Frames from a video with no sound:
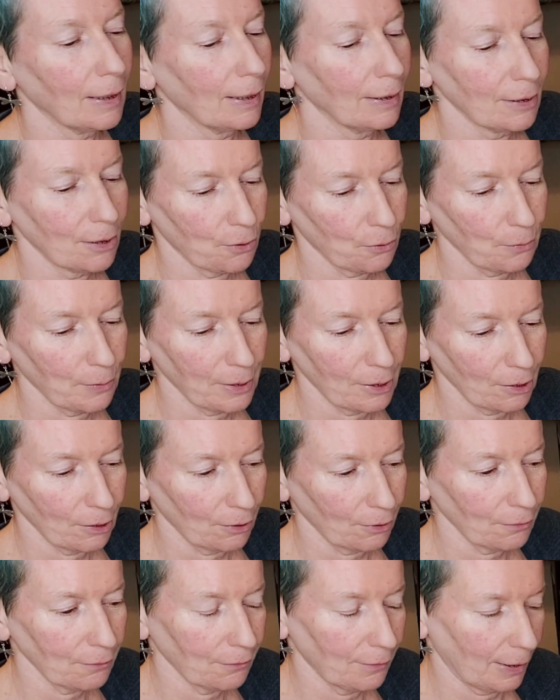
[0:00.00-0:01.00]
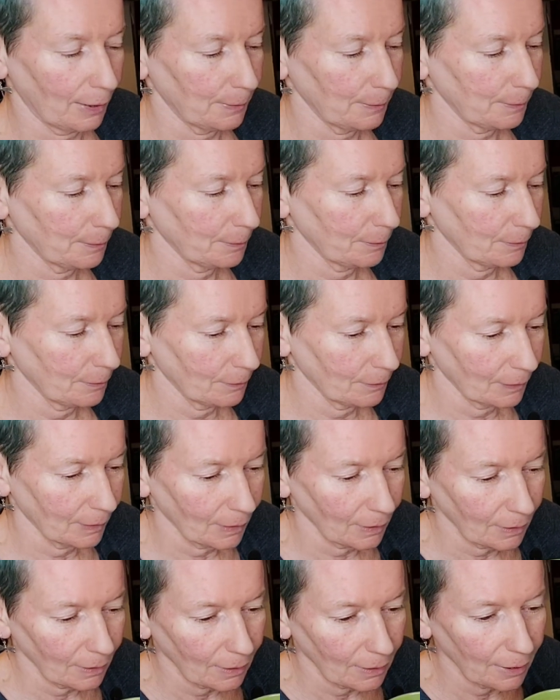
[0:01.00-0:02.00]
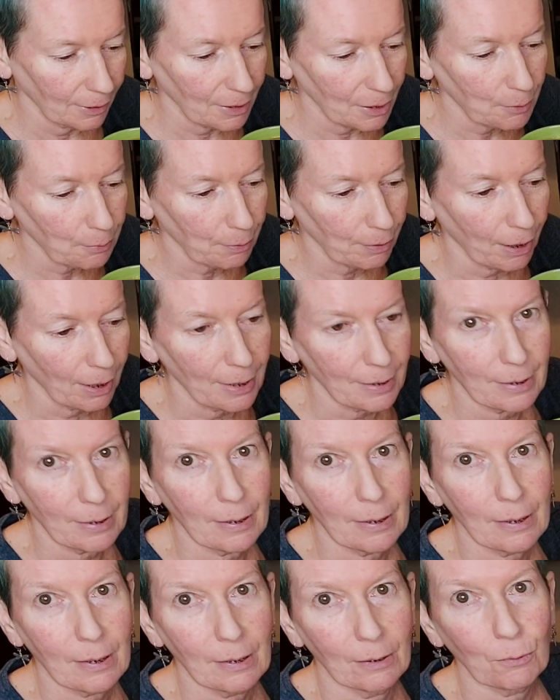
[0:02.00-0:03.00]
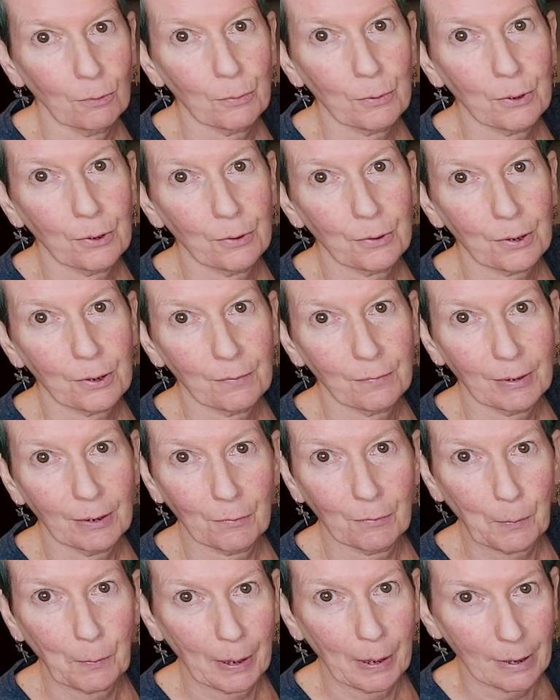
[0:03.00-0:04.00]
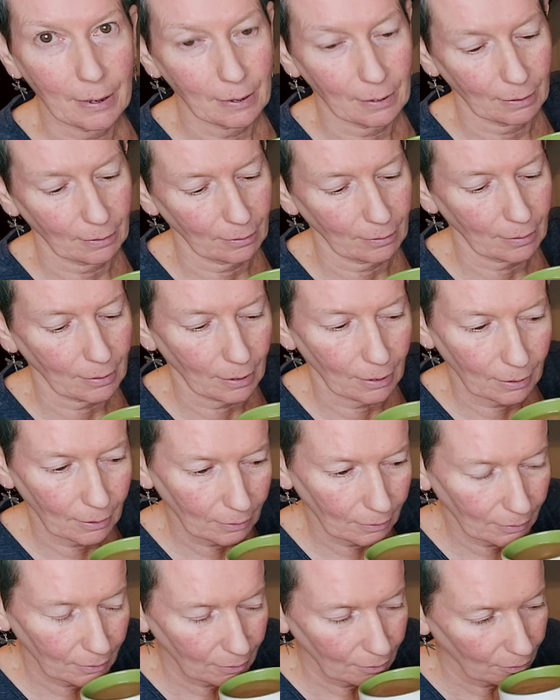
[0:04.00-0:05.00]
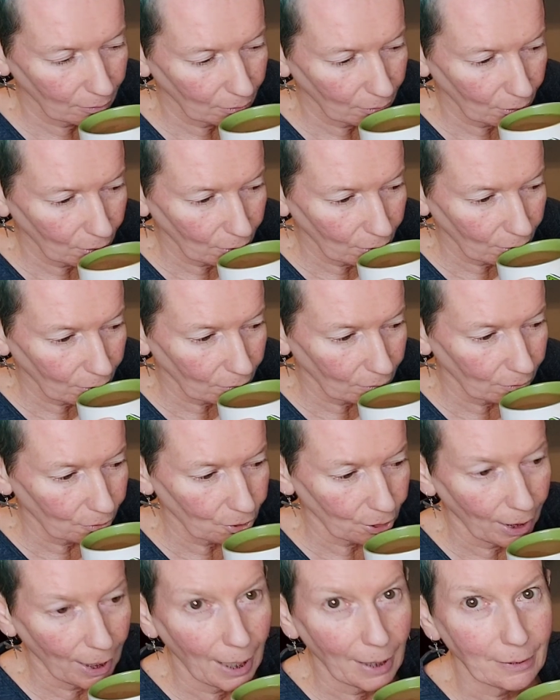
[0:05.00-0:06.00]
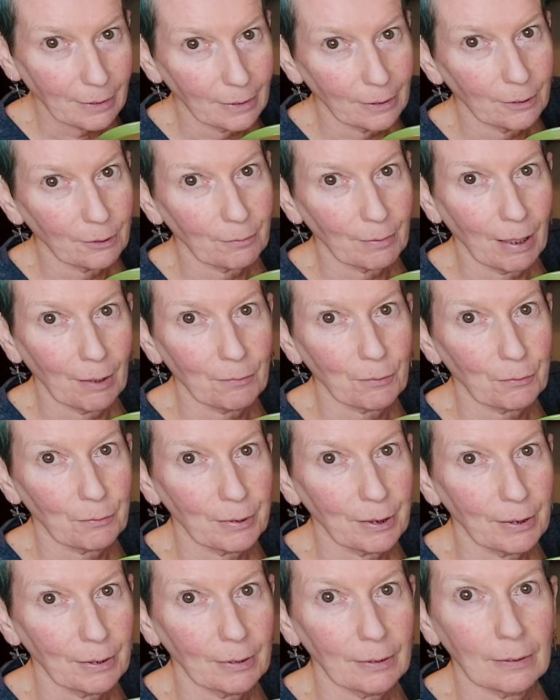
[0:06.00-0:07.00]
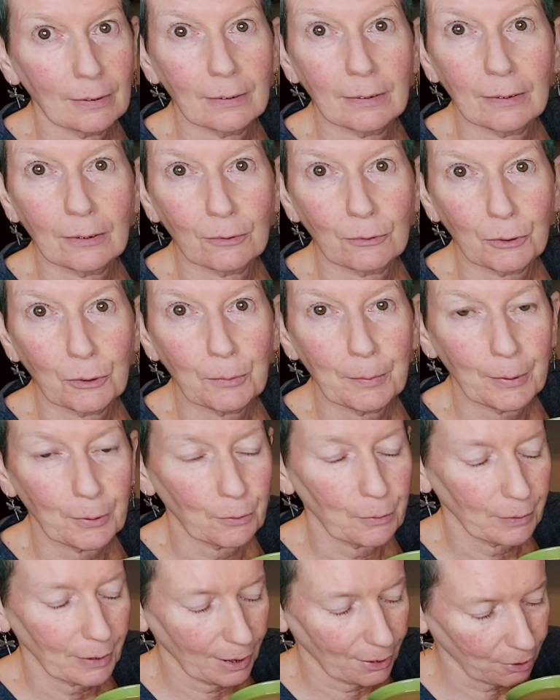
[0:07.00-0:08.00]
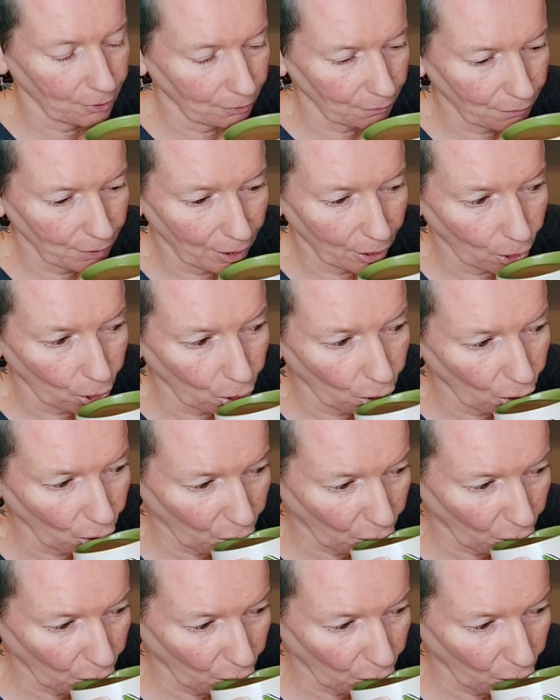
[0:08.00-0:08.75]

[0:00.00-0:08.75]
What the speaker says: And it's always a lot of fun. And there's prizes and all sorts of giveaways and chat in the Ravelry group and all that sort of thing.